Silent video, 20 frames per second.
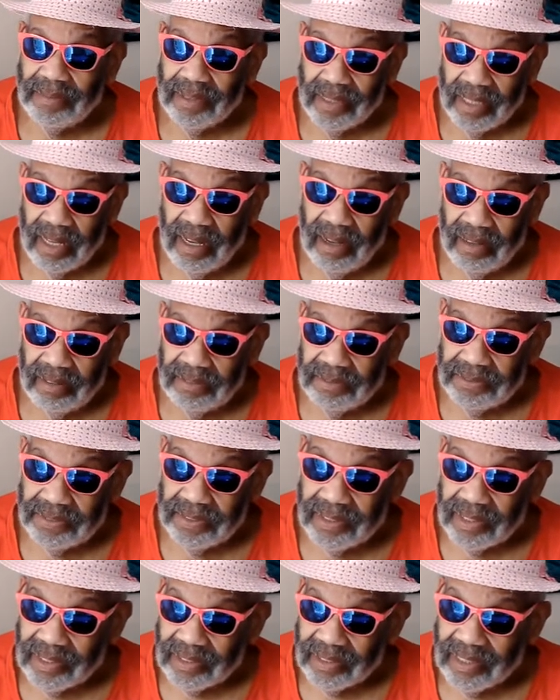gov.
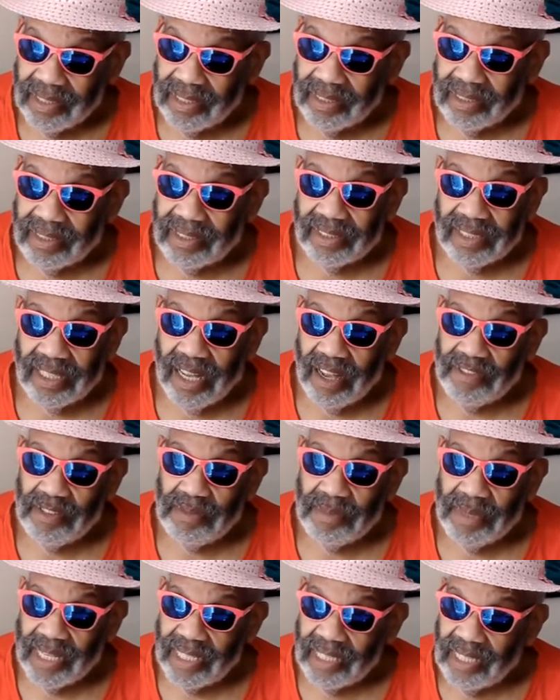Because
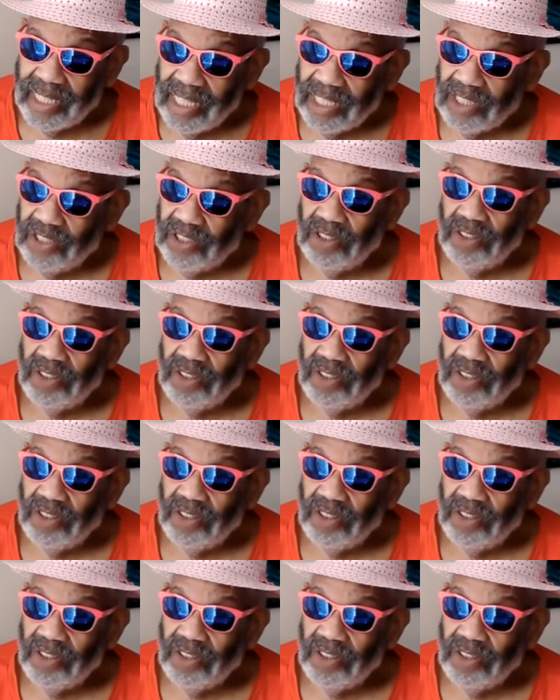government, you